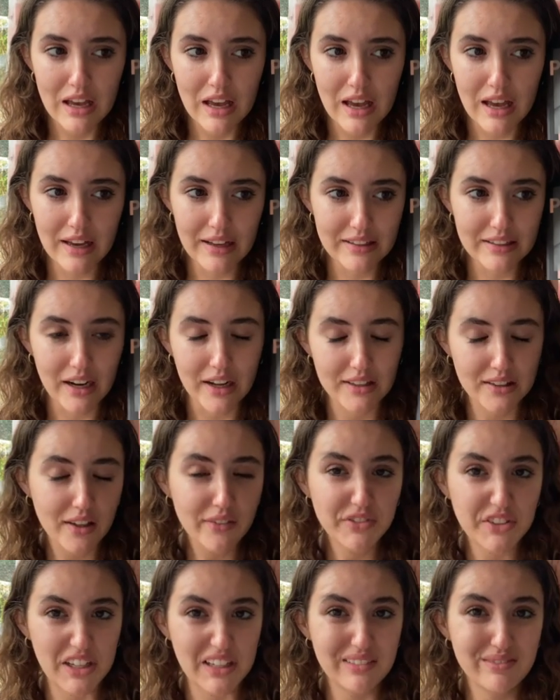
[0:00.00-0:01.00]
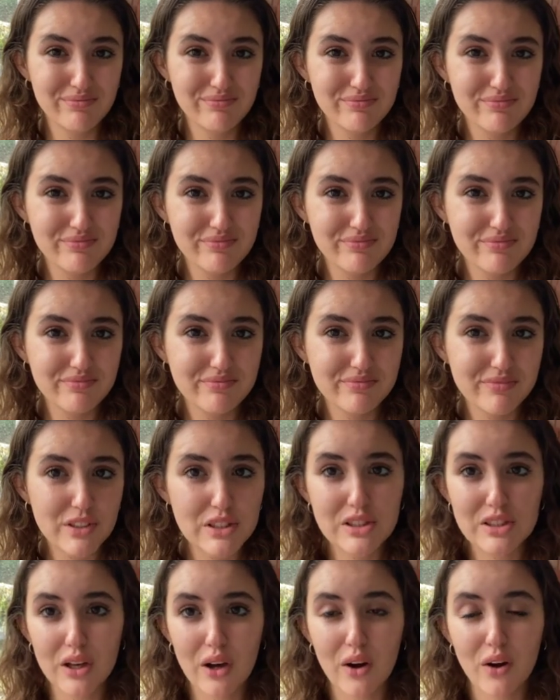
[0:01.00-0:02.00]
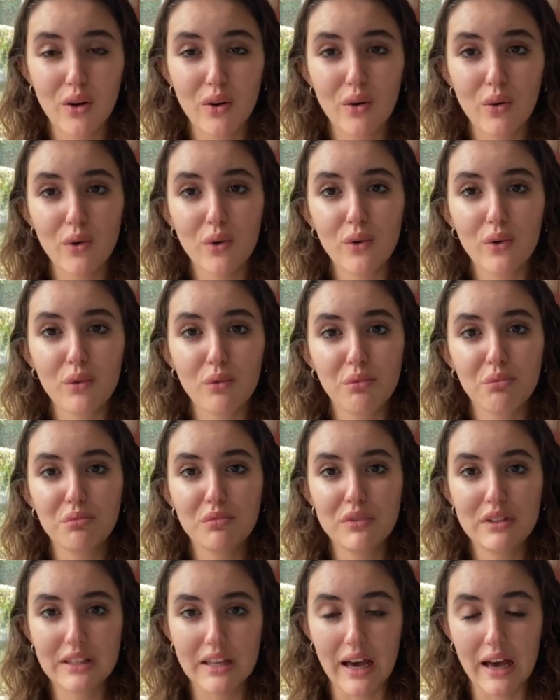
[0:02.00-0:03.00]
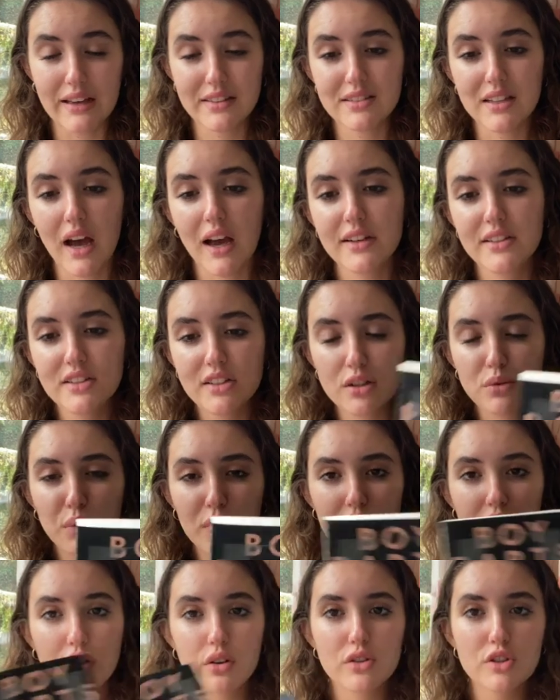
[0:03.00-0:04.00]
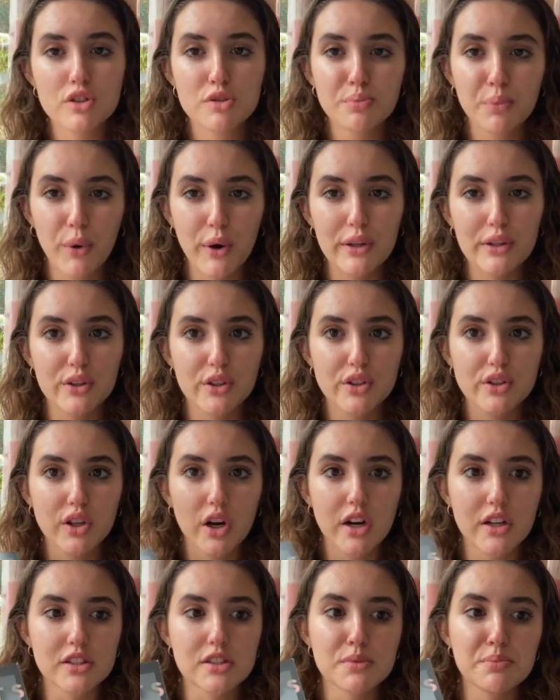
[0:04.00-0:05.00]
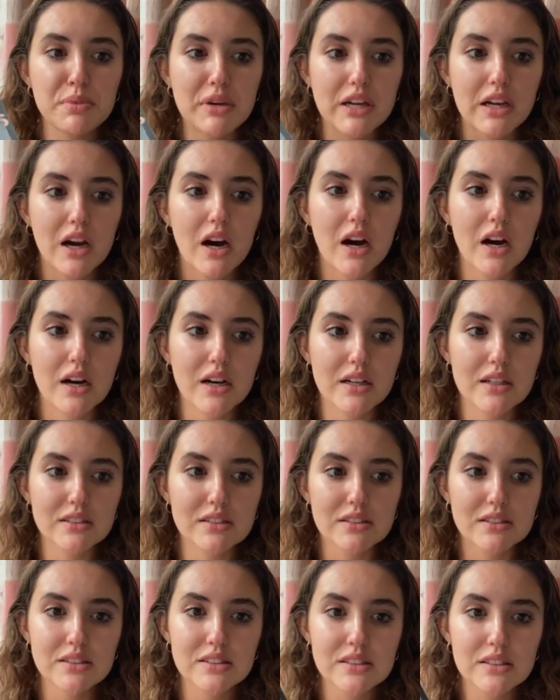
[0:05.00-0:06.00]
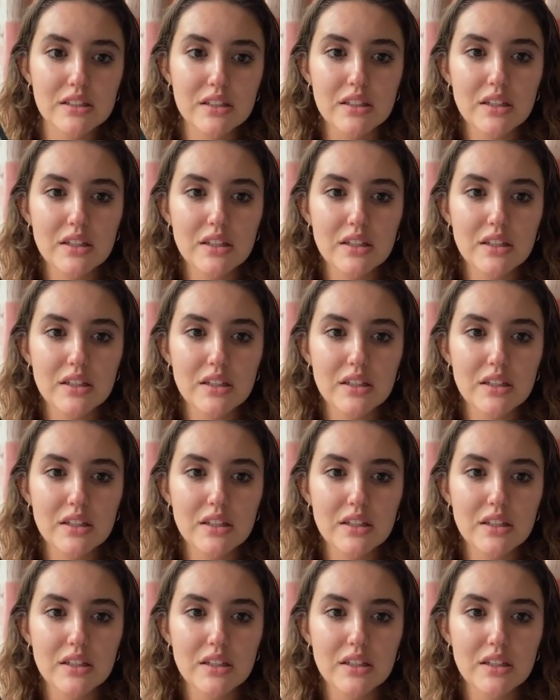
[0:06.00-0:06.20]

And I loved it. So yes, I did want to go into spoiler thoughts because